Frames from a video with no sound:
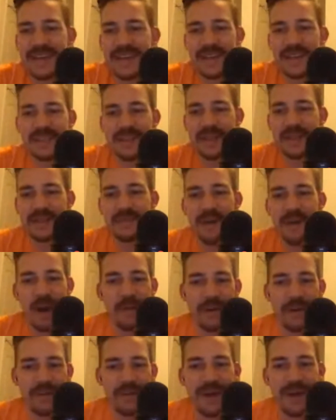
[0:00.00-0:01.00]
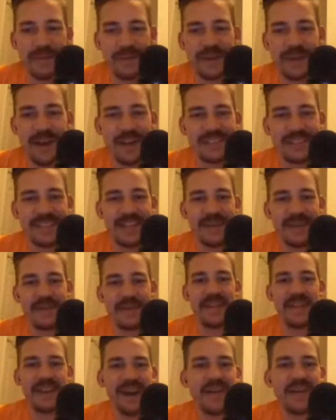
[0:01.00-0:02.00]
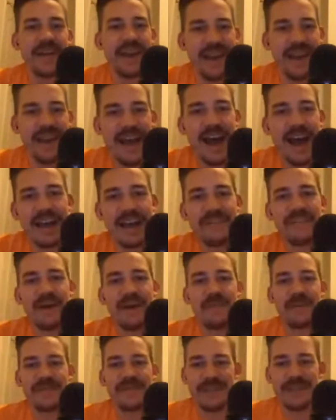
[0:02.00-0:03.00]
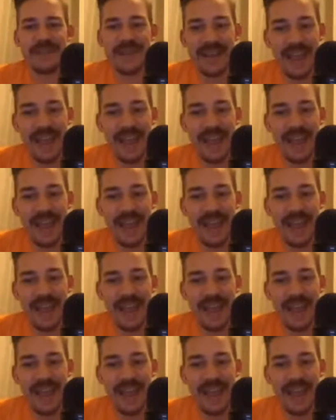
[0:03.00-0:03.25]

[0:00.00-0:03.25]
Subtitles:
is about what mine would have cost anyway. I thought, okay, I give it that person.